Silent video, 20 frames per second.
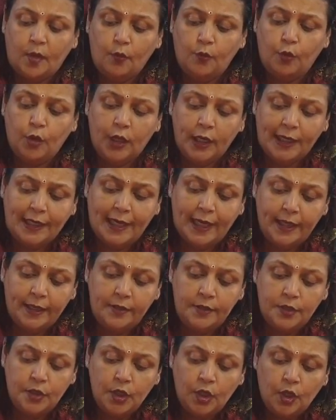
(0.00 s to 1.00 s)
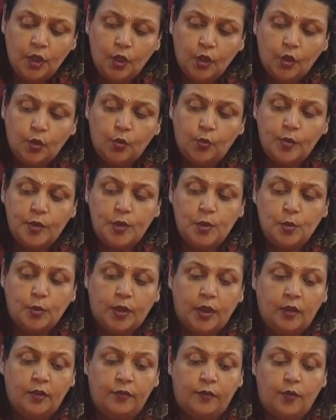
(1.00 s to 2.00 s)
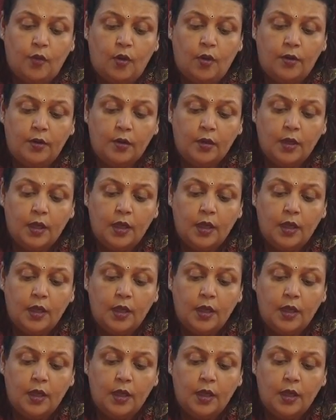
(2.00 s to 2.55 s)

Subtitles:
for a client who is looking for